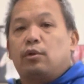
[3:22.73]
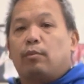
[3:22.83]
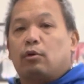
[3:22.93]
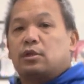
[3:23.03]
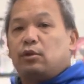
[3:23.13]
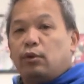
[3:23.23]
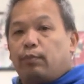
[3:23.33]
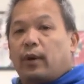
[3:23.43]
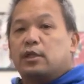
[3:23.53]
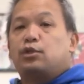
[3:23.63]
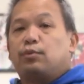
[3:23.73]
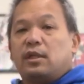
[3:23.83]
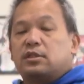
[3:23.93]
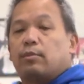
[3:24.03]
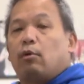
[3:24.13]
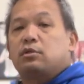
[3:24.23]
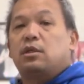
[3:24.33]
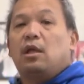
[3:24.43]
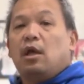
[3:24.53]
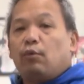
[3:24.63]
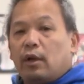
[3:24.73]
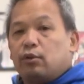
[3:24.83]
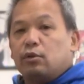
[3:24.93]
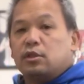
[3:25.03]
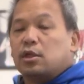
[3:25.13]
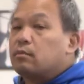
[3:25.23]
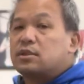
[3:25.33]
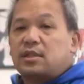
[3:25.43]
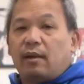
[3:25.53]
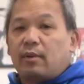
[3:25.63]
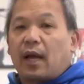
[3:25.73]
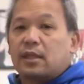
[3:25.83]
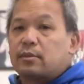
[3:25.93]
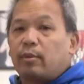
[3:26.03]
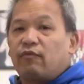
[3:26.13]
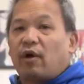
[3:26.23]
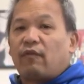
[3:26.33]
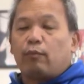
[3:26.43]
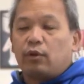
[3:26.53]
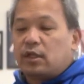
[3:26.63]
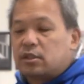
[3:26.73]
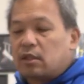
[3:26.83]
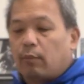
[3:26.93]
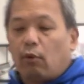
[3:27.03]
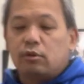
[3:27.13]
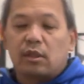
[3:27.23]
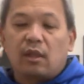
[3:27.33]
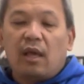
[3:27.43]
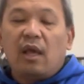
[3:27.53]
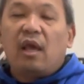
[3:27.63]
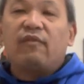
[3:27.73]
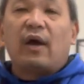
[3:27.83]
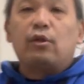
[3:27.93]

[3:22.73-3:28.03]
the motion, you punch, you release the motion. When I do the jump, same concept involved, I'm releasing the motion. If I